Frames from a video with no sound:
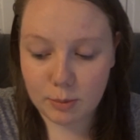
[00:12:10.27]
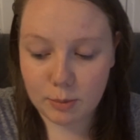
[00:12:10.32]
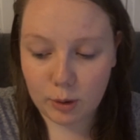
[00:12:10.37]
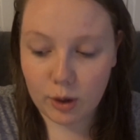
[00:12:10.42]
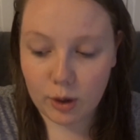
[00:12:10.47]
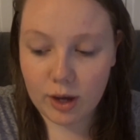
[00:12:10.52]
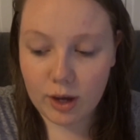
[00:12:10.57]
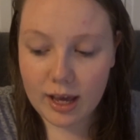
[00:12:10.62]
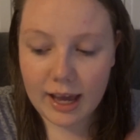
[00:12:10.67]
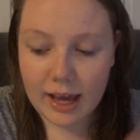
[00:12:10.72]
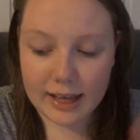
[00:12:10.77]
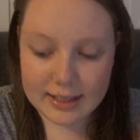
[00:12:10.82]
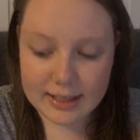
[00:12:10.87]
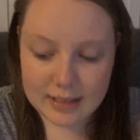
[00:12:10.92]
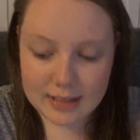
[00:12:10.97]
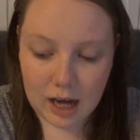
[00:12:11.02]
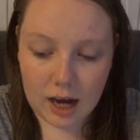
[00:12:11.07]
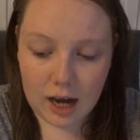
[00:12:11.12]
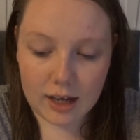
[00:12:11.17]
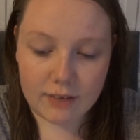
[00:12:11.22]
but
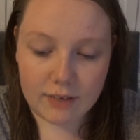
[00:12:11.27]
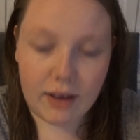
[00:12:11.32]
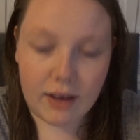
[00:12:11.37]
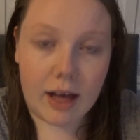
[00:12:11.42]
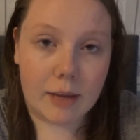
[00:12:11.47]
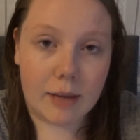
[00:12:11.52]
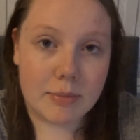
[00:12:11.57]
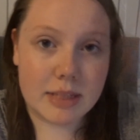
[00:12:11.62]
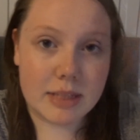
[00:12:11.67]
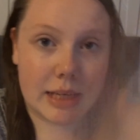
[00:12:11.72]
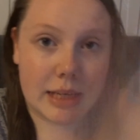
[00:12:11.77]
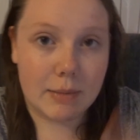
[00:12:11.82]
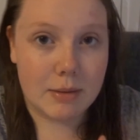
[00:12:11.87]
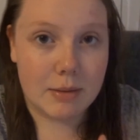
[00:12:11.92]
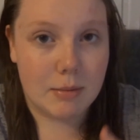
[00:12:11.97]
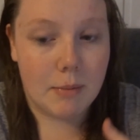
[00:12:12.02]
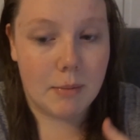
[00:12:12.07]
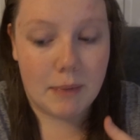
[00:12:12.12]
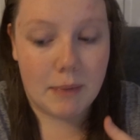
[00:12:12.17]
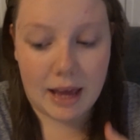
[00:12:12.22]
it's kind of helped keep
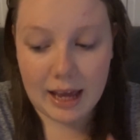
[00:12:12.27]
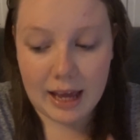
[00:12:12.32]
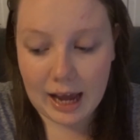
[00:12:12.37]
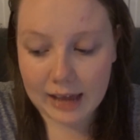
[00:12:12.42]
them at bay.